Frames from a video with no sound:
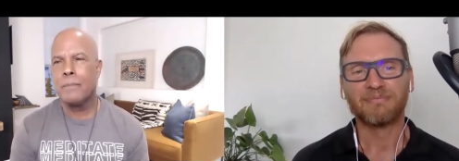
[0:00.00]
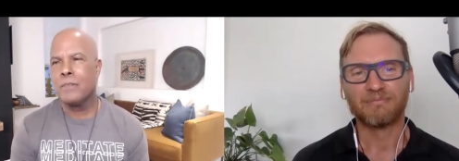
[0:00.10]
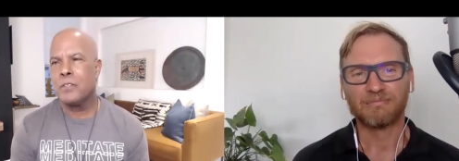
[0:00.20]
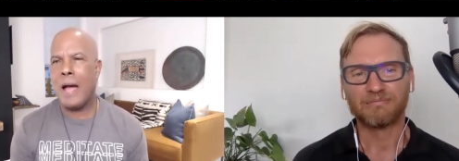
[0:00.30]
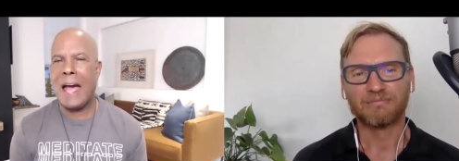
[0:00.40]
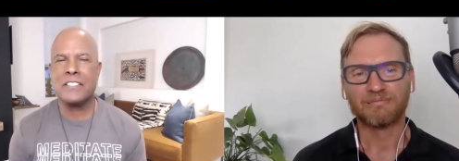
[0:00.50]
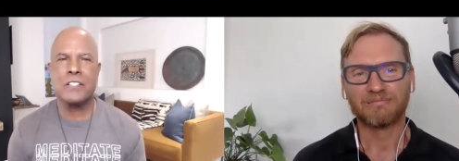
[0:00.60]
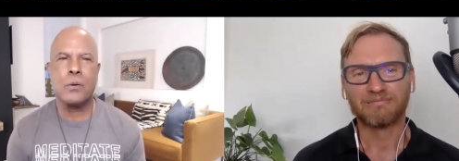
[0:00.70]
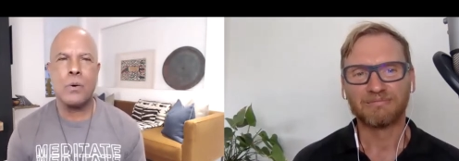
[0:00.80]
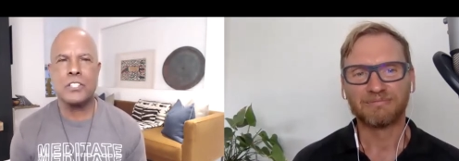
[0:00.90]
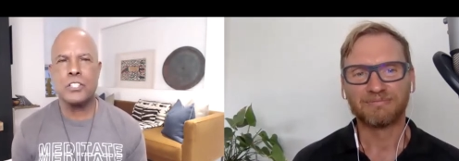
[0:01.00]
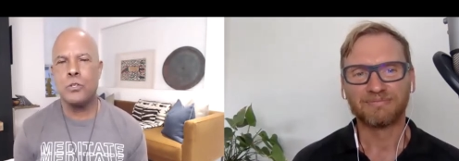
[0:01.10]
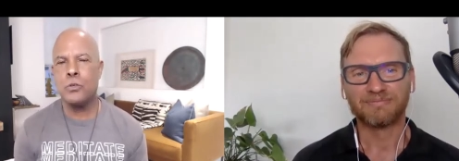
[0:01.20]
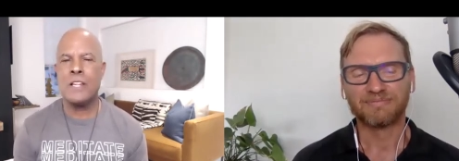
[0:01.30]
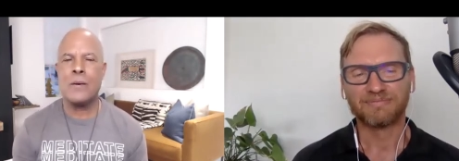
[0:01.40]
Speaker 1: to ask the question,
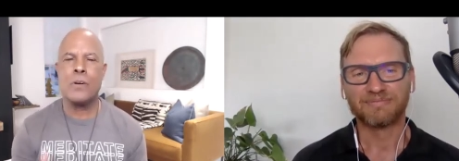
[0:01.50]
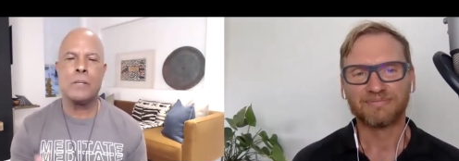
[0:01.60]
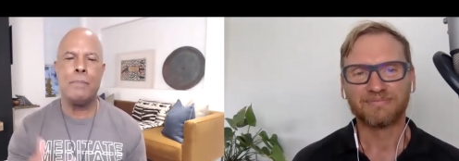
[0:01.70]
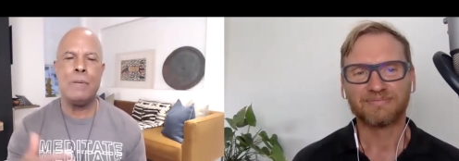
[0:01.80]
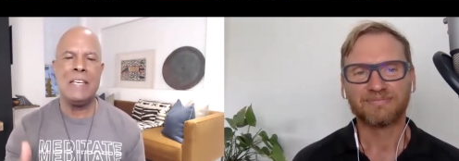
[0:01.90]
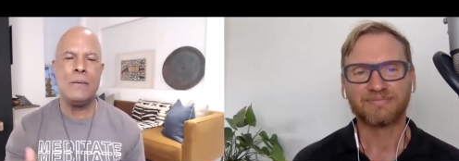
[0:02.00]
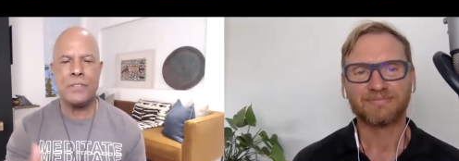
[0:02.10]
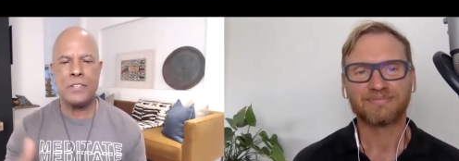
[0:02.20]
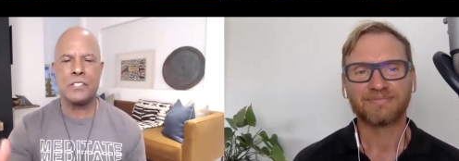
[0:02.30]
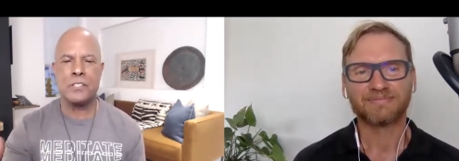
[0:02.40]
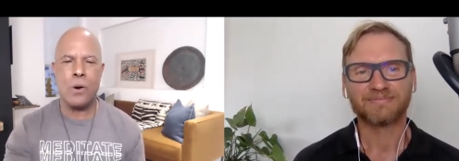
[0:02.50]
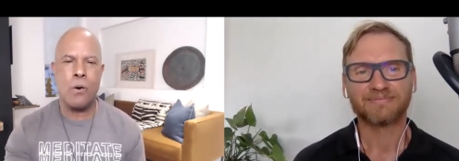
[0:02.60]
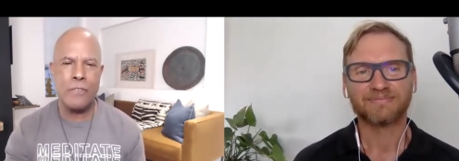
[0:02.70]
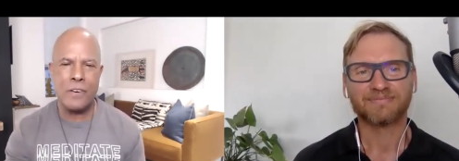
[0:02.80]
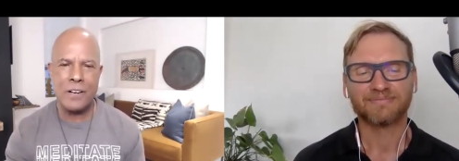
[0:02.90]
who do they want to be when this is
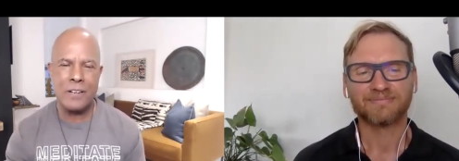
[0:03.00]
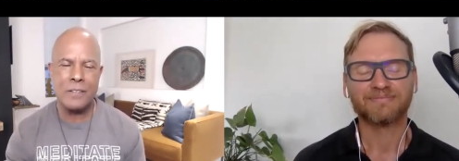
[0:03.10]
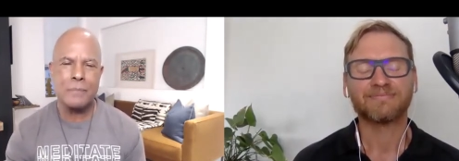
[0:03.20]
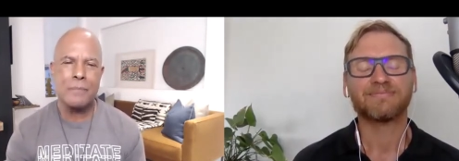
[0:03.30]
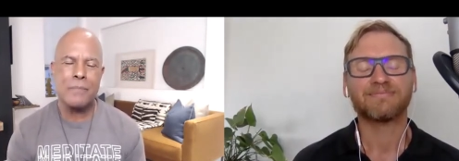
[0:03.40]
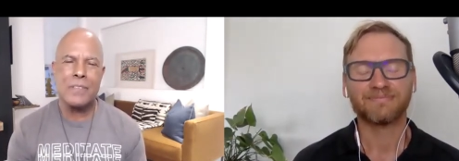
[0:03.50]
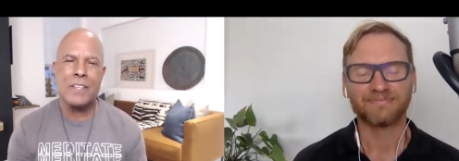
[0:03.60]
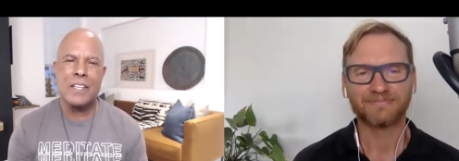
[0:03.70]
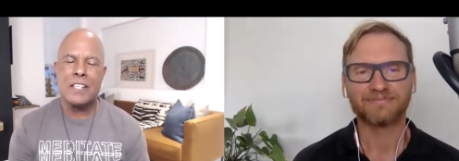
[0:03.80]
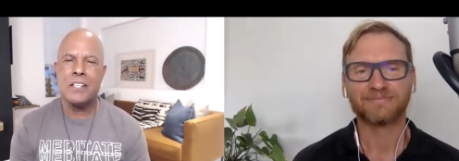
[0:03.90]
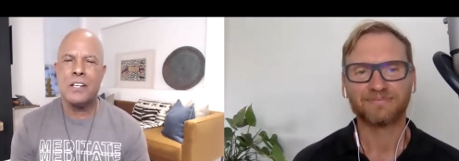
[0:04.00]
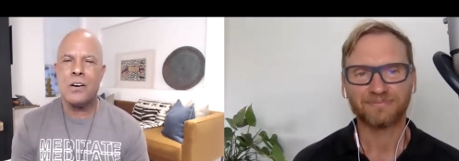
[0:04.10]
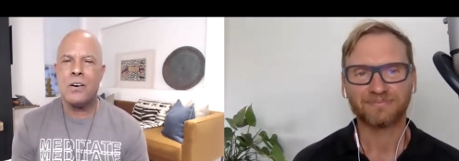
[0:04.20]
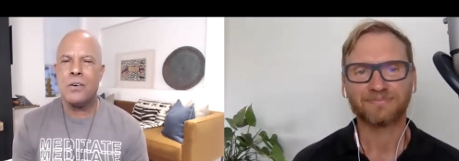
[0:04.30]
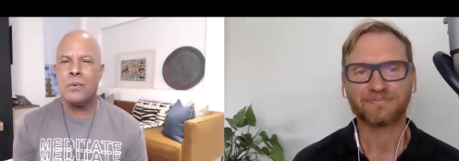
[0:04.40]
over? Mm-hmm. You
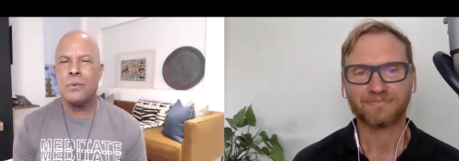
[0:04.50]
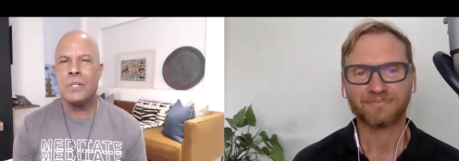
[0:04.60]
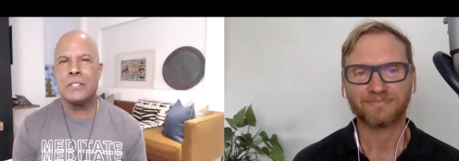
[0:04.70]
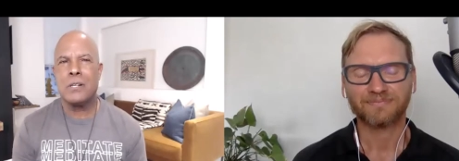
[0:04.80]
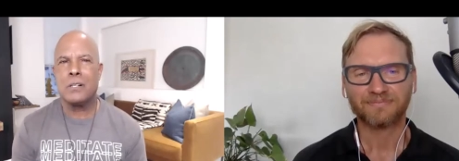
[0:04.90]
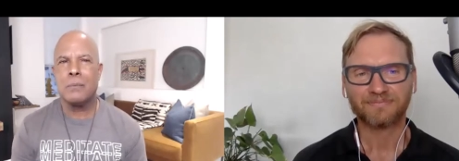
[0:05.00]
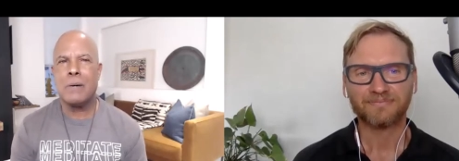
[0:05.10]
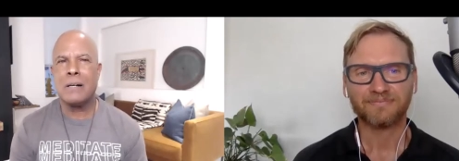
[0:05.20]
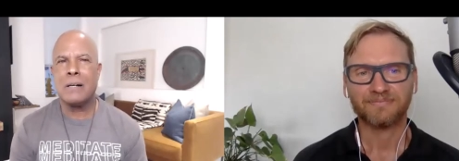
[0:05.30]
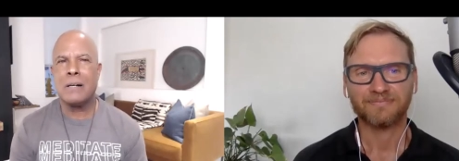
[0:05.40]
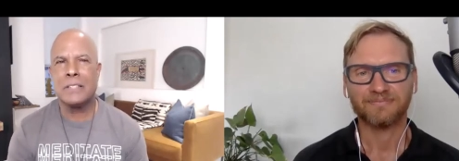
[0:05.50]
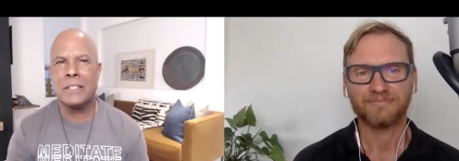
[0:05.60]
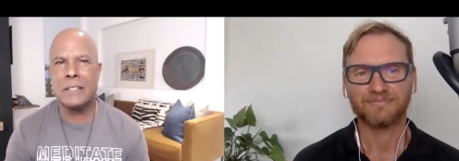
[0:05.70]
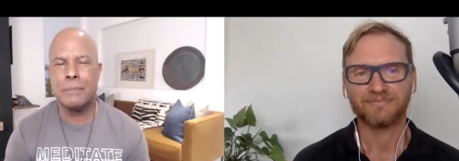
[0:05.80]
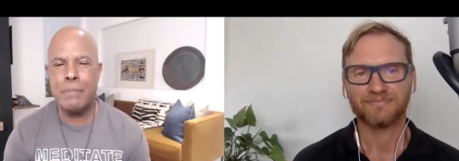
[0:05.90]
know, we talk about
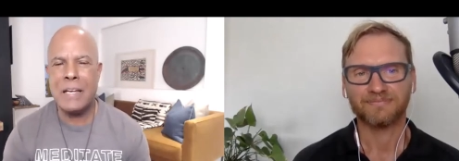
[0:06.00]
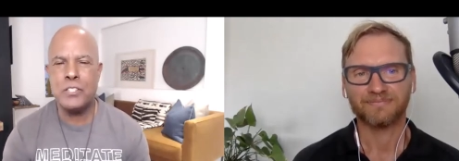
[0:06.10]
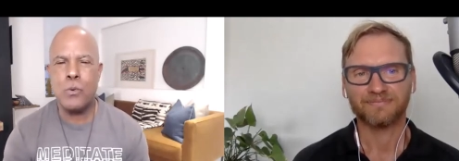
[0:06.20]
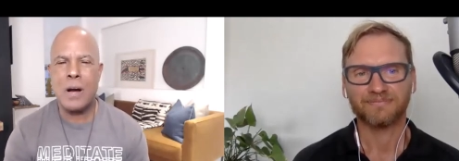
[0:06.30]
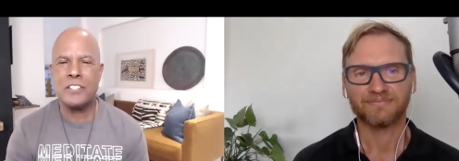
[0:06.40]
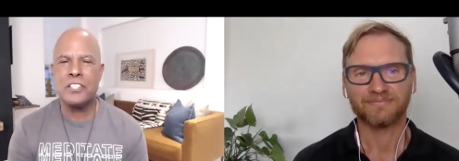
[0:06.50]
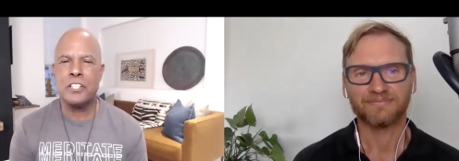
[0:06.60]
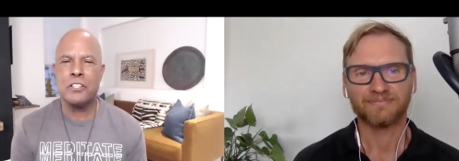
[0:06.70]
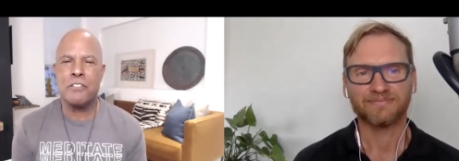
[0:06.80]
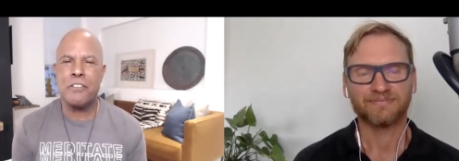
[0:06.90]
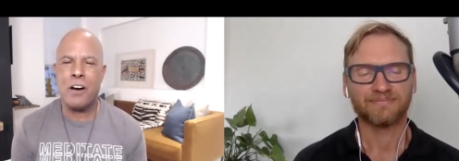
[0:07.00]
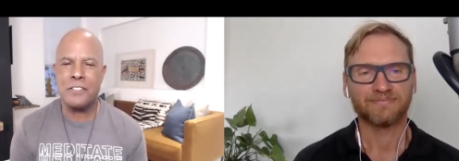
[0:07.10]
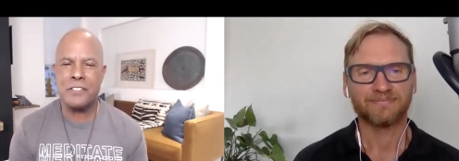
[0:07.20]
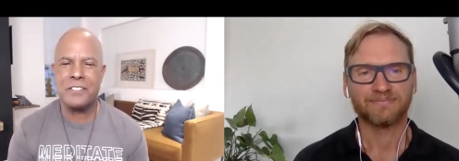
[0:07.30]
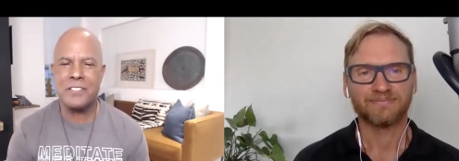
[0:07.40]
uh, binge watching your
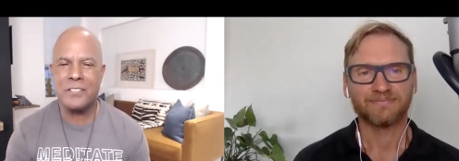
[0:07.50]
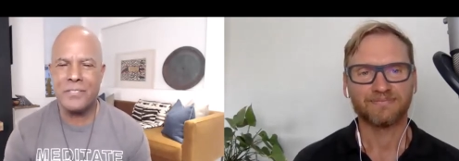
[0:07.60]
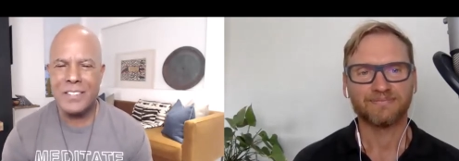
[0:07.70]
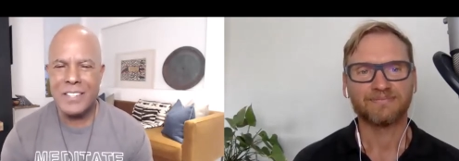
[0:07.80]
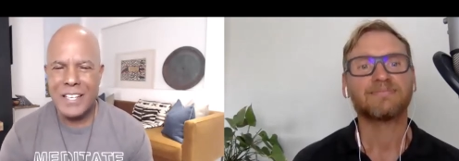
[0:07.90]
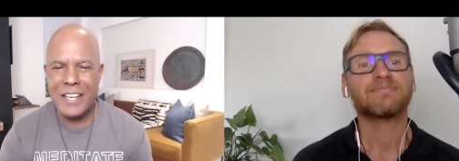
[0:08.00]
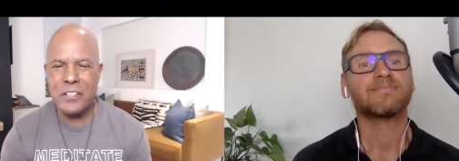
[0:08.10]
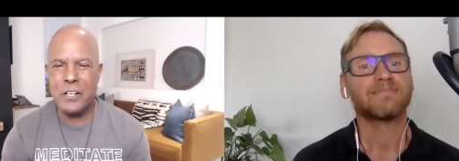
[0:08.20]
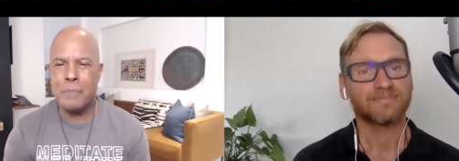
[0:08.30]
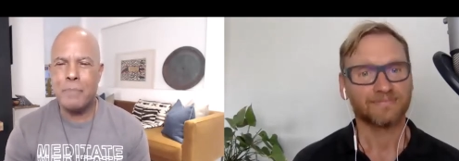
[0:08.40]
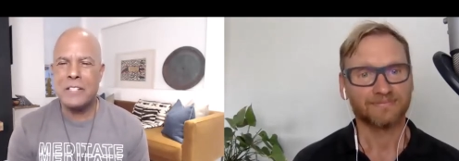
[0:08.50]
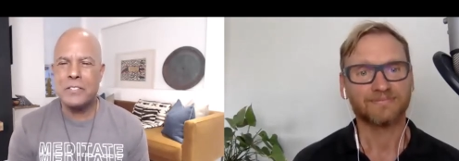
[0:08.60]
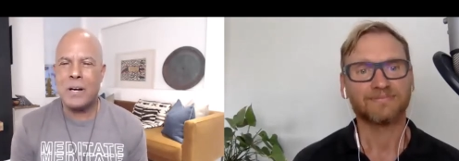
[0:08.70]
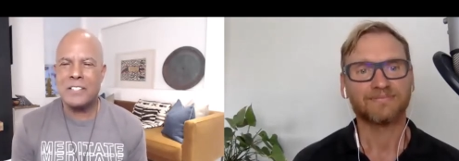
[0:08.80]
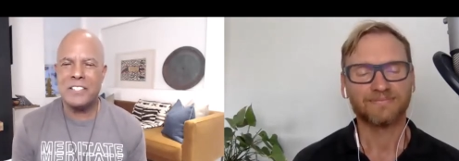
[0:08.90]
thoughts. If you're going to binge
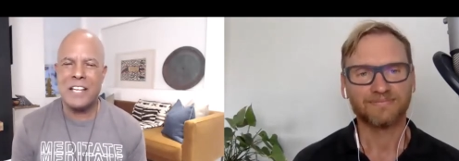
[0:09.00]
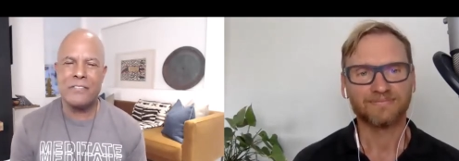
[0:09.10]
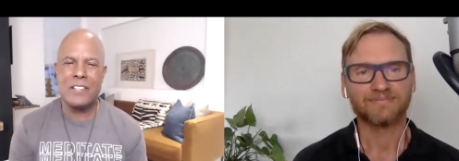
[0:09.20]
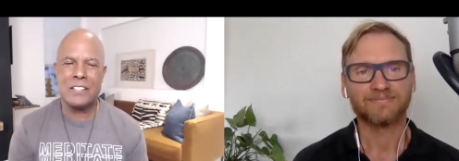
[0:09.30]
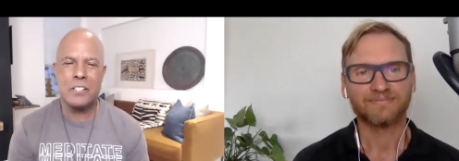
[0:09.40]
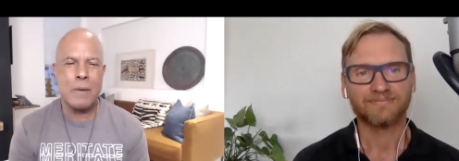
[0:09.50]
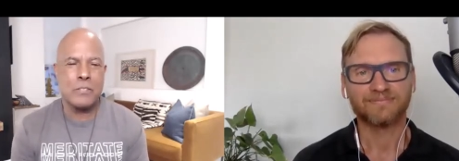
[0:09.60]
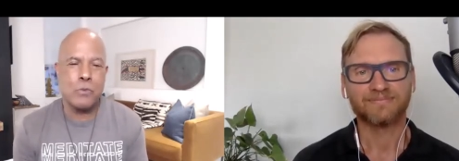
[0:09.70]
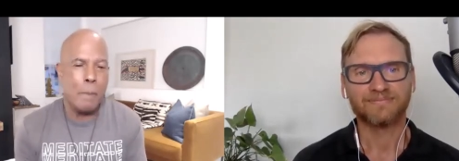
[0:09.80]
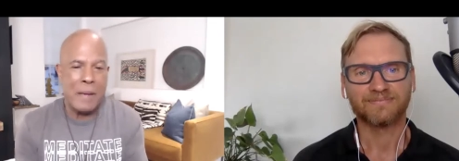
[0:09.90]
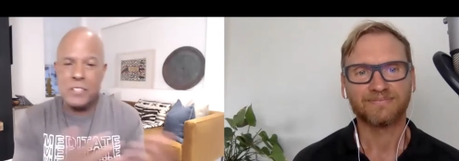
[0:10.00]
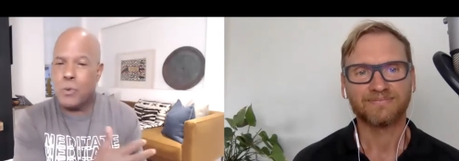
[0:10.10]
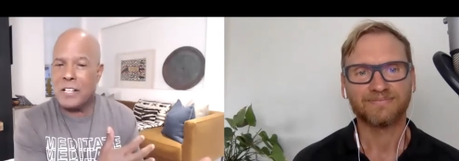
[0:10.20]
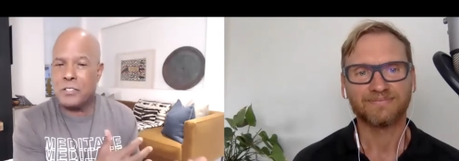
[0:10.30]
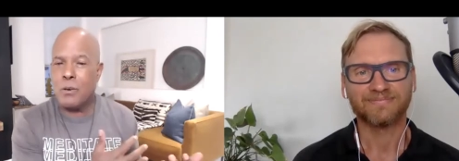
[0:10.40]
watch Netflix, you might as well binge
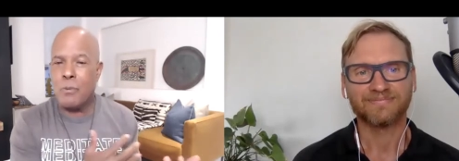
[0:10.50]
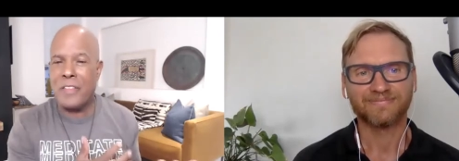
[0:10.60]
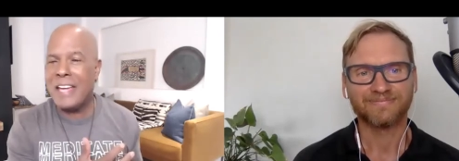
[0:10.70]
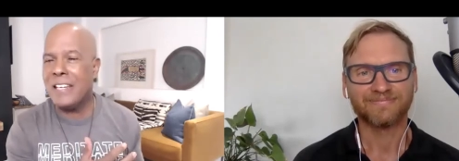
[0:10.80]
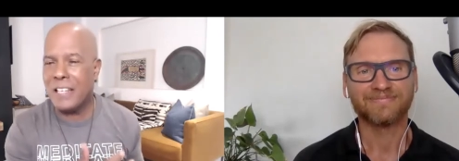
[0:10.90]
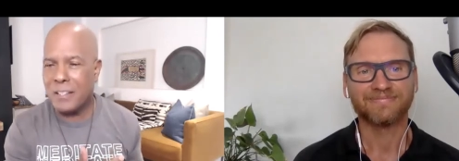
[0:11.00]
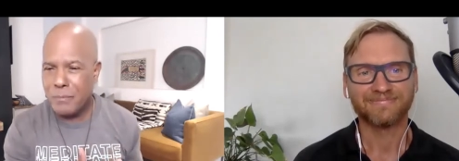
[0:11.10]
watch your own thinking